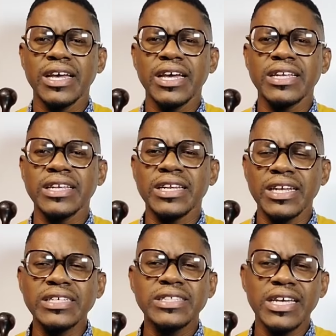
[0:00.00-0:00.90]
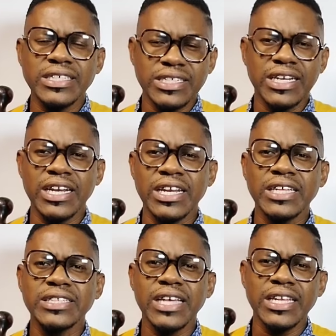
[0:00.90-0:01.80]
and raise their children
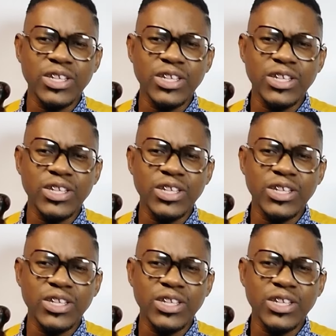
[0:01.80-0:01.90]
that side,